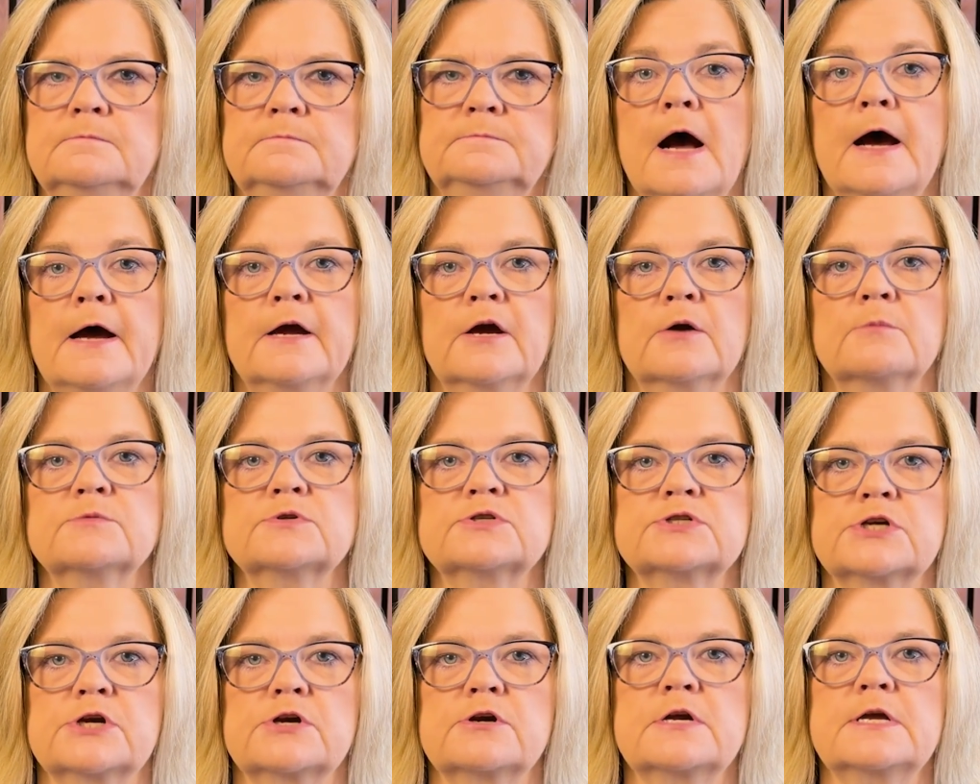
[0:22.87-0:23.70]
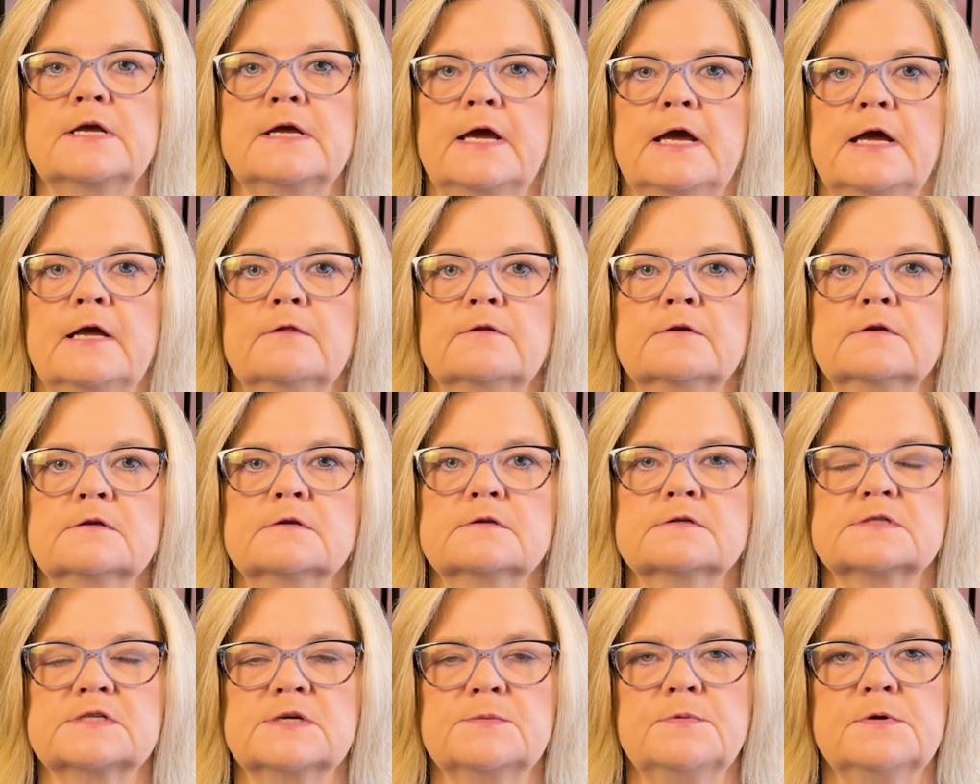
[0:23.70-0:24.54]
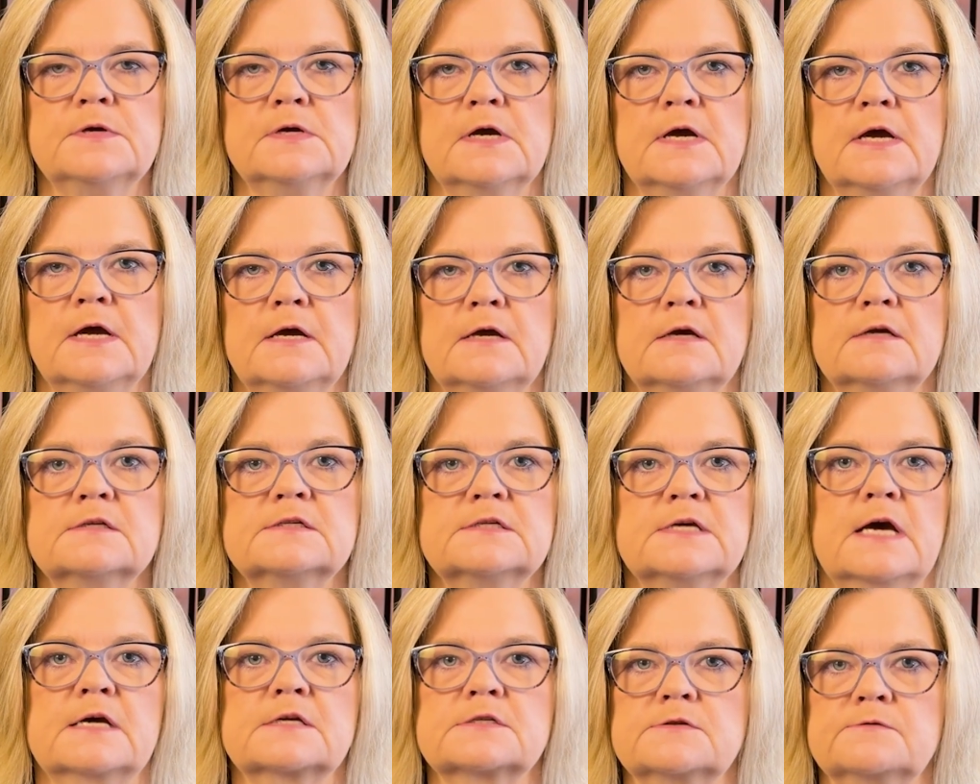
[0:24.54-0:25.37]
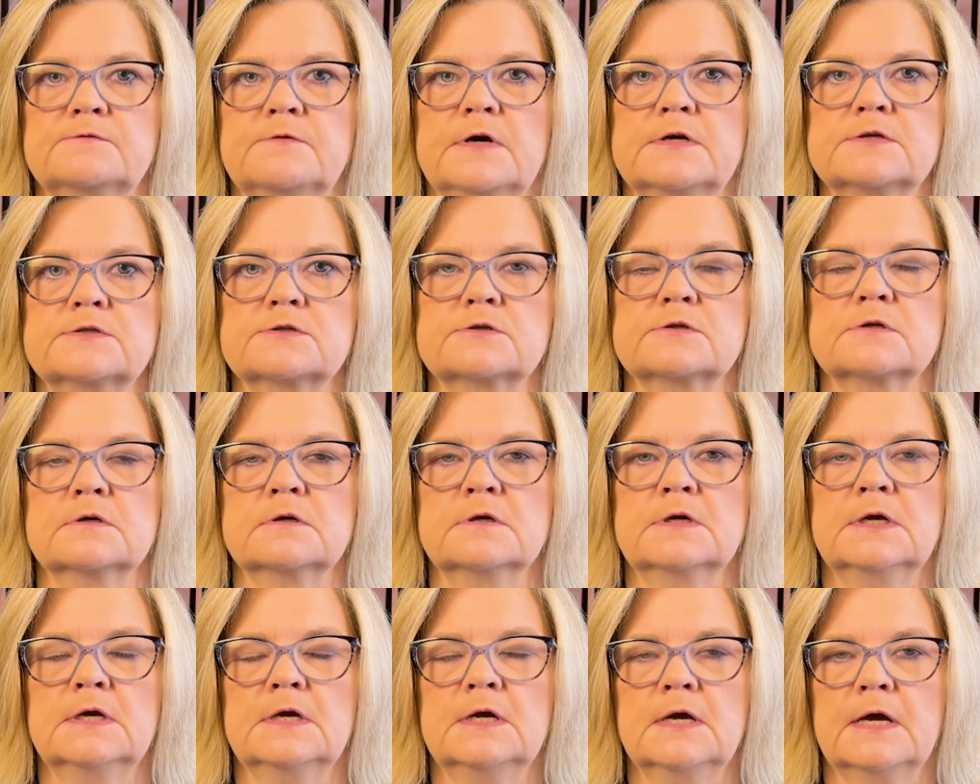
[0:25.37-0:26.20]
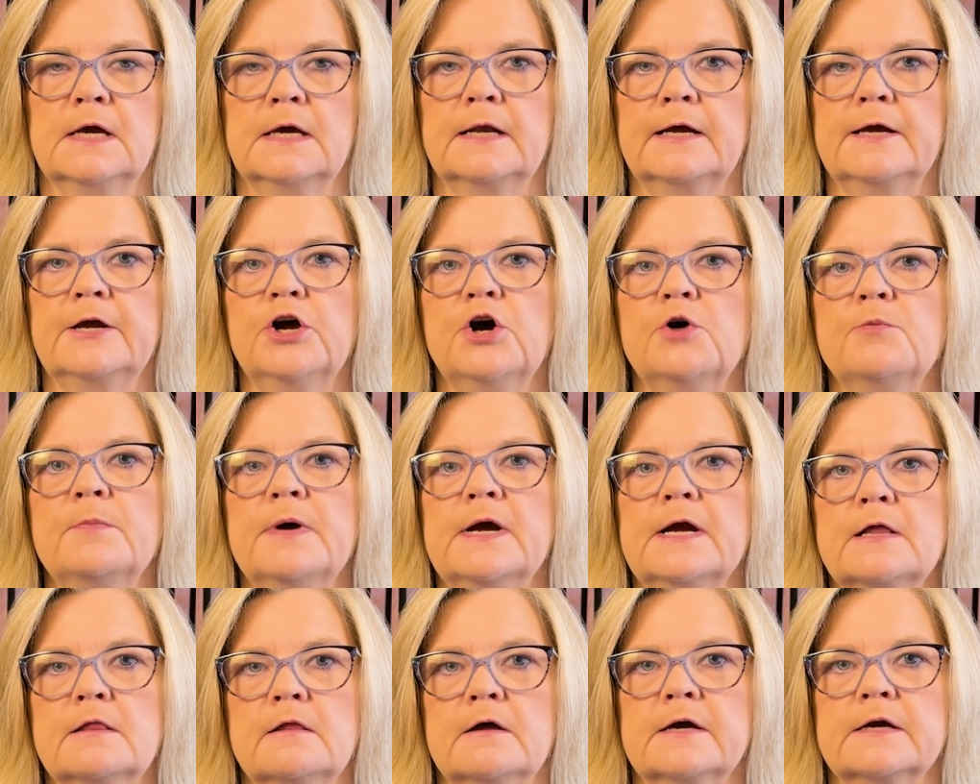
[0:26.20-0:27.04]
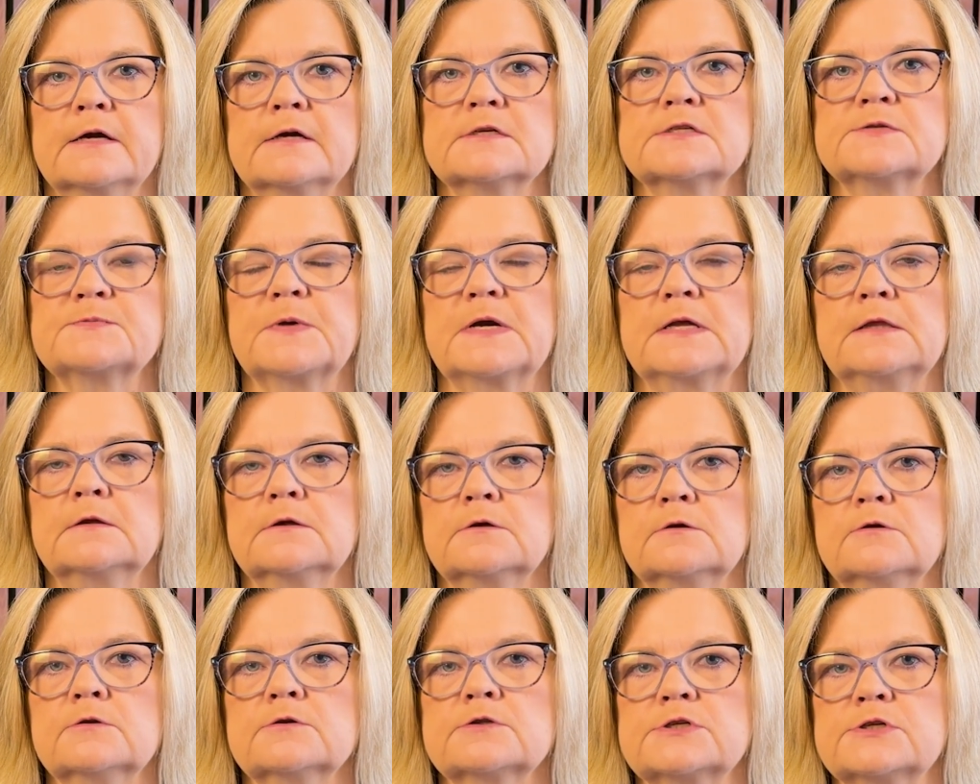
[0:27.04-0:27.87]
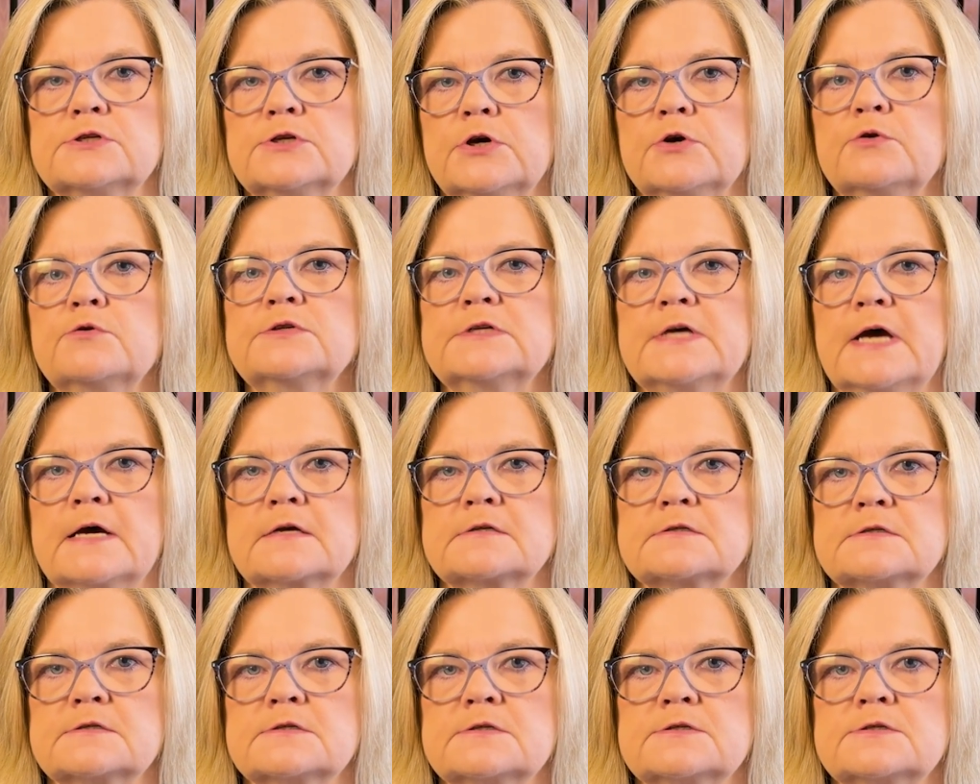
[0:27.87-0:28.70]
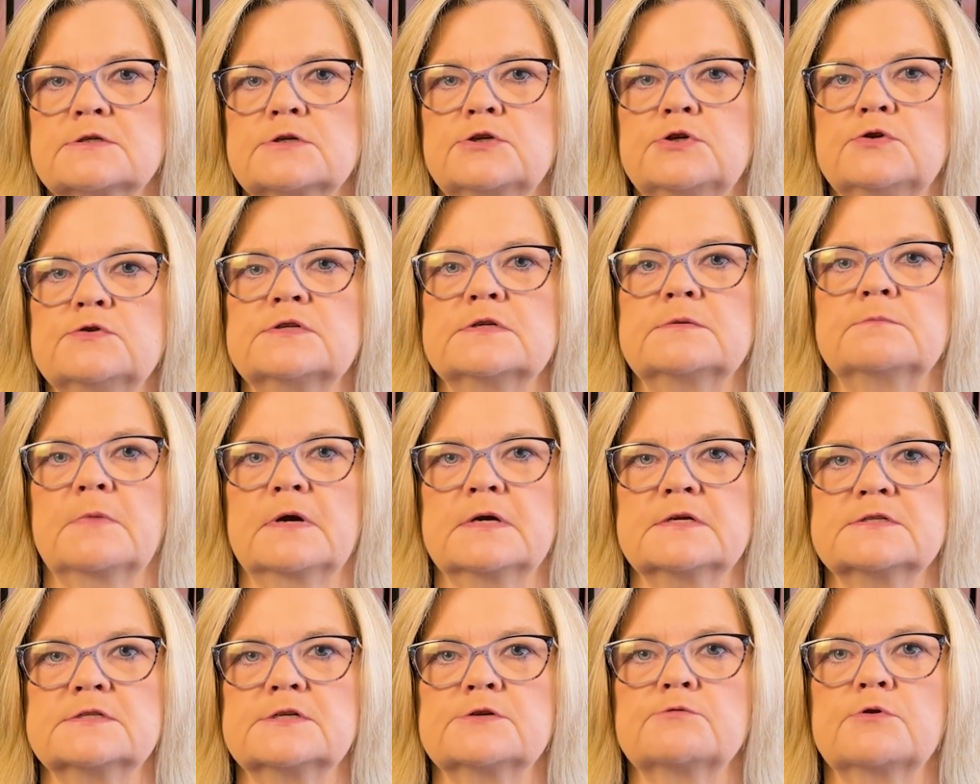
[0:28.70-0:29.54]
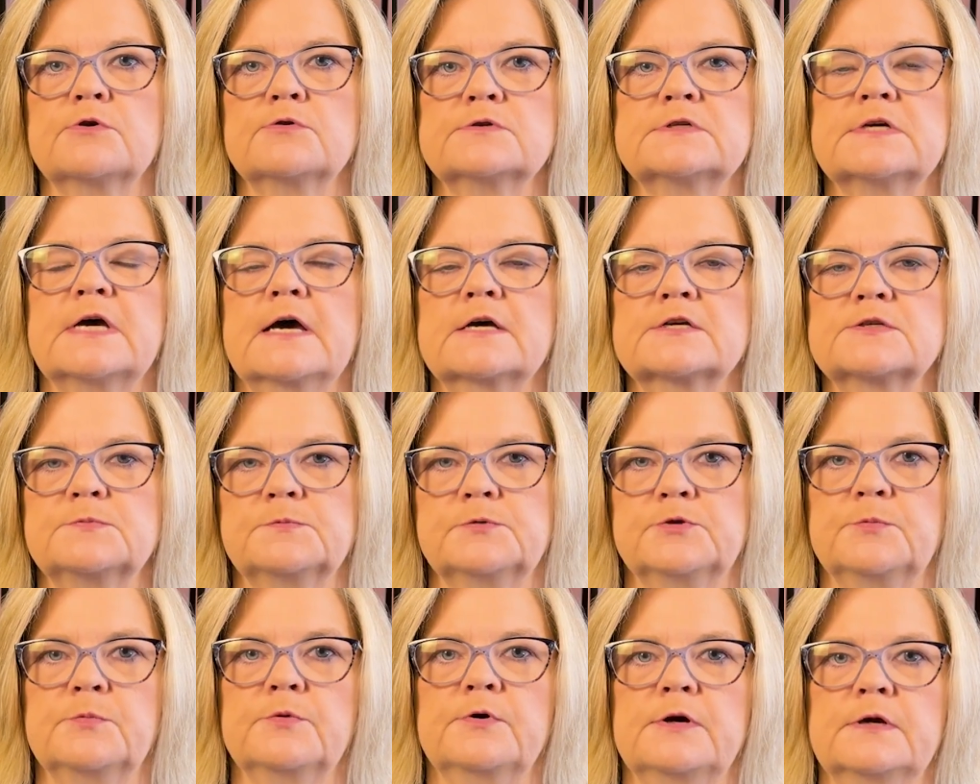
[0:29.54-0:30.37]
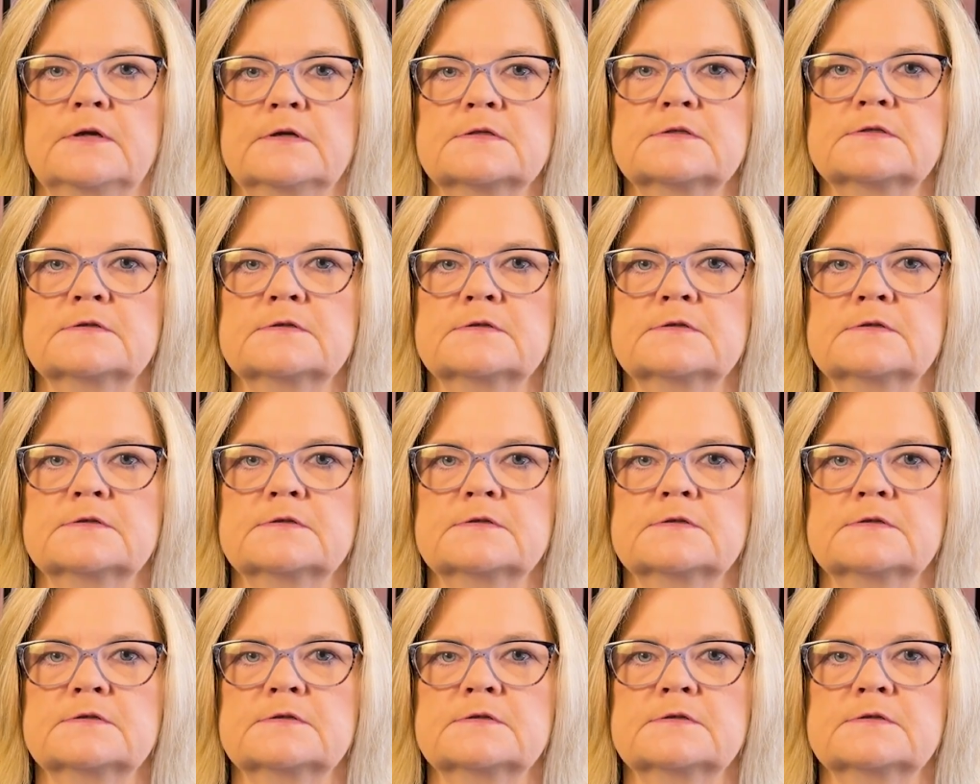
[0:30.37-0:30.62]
Hi, I'm Sherry Ayland, CPA and tax advisor, and I help my clients pay little to no taxes using my zero tax blueprint.